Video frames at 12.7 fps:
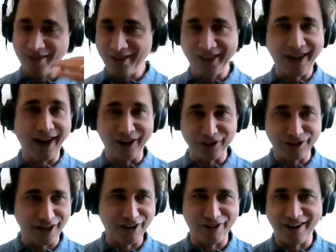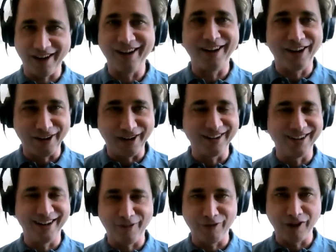a care center here and,
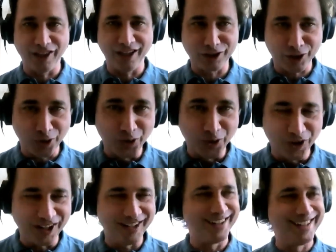and everything, a school